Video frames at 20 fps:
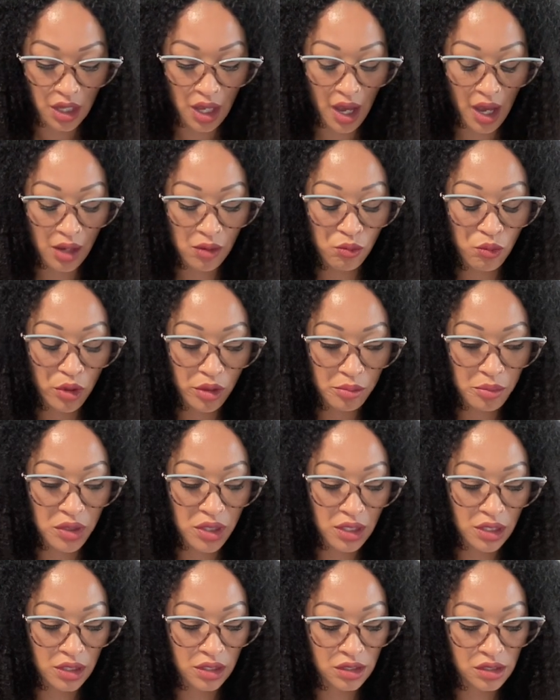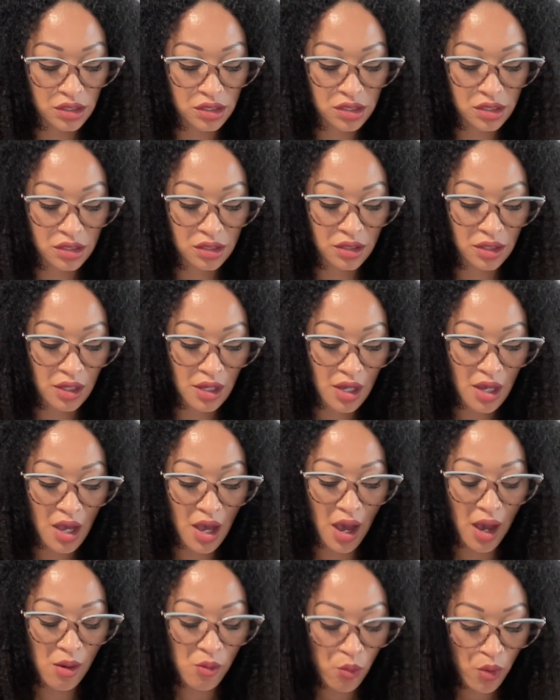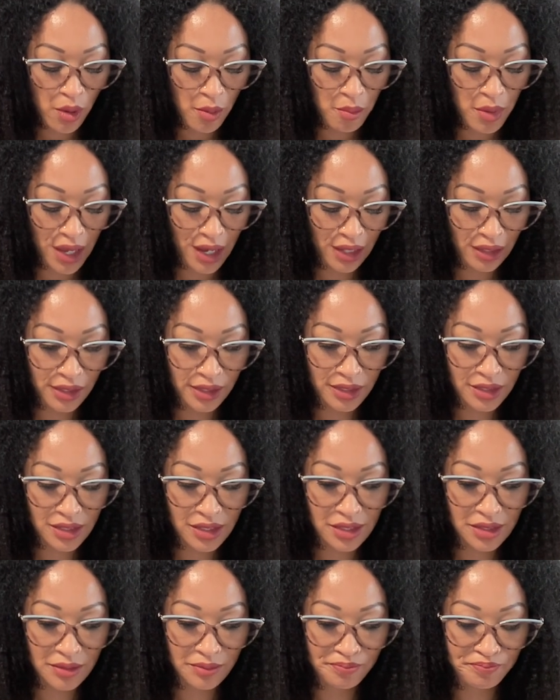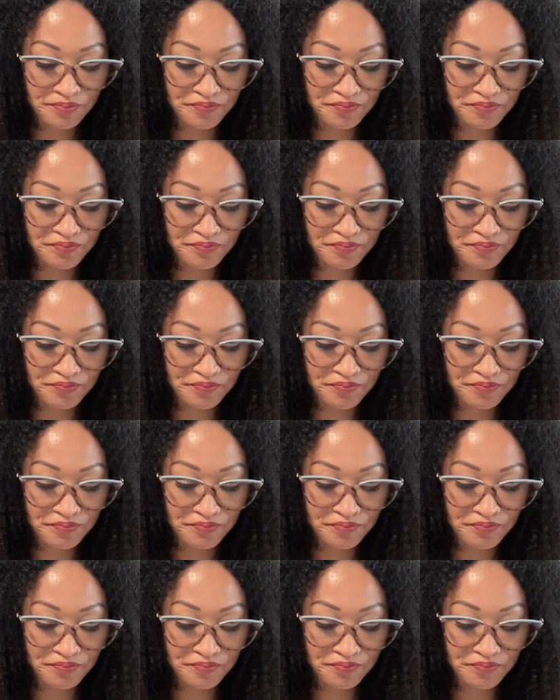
I want peace. I want balance.